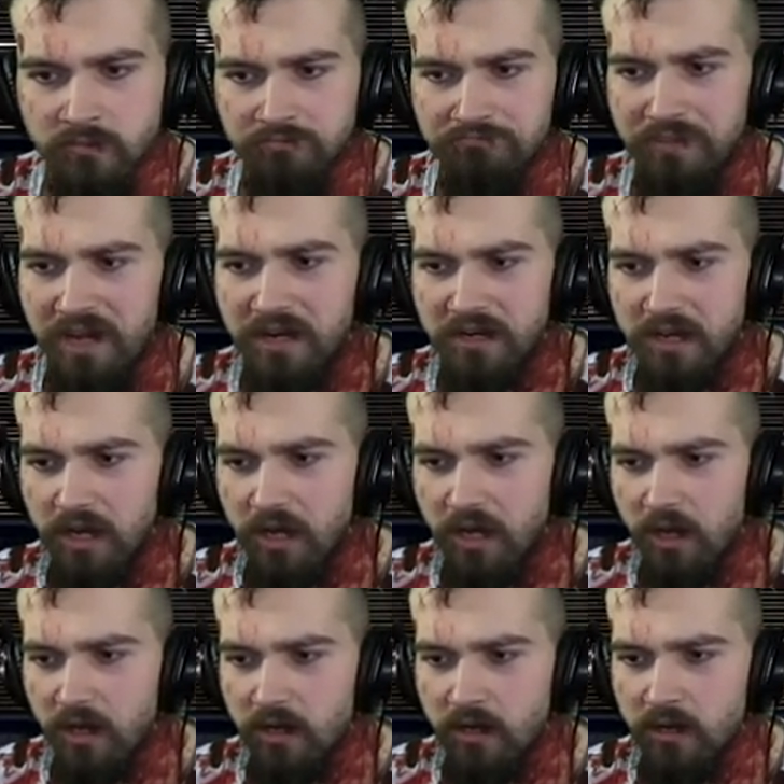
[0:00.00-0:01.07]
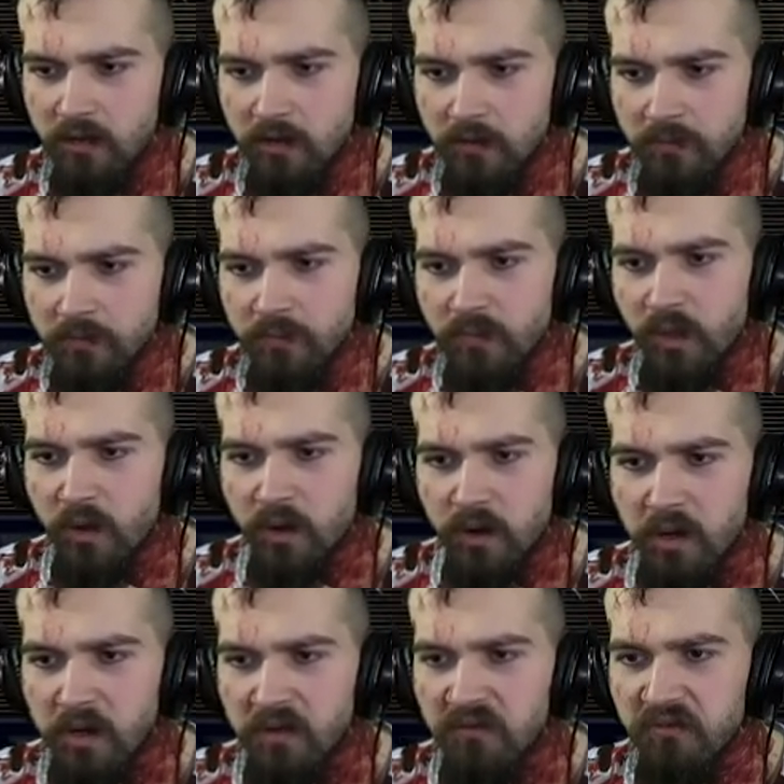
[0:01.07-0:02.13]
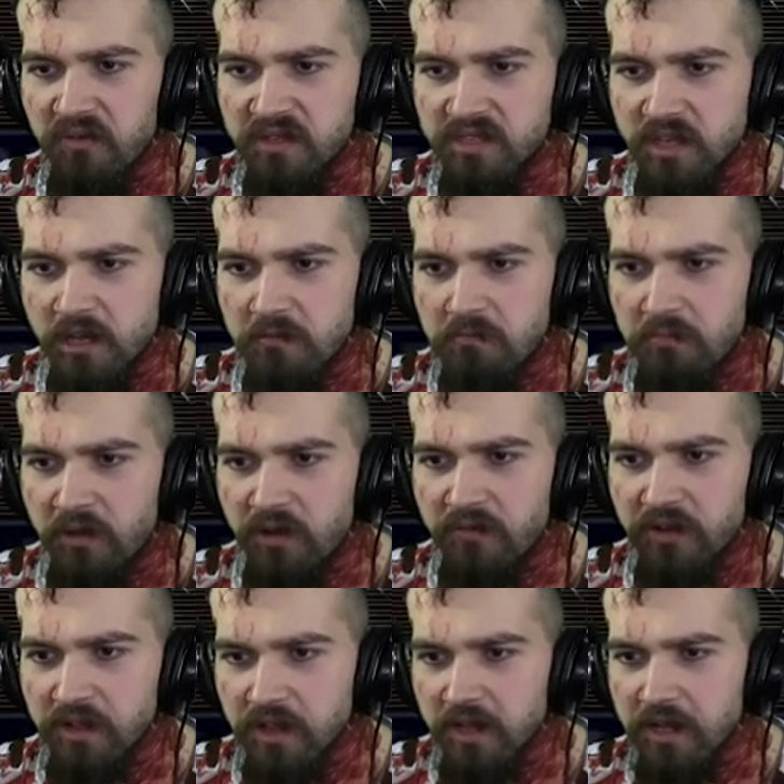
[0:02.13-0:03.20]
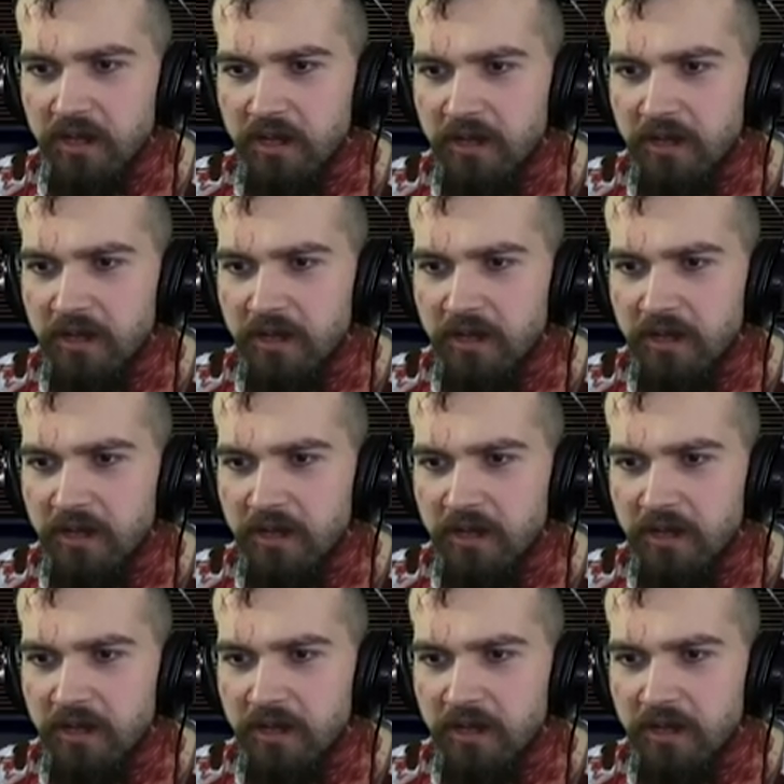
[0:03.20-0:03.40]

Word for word: My God. The ring fits in perfectly.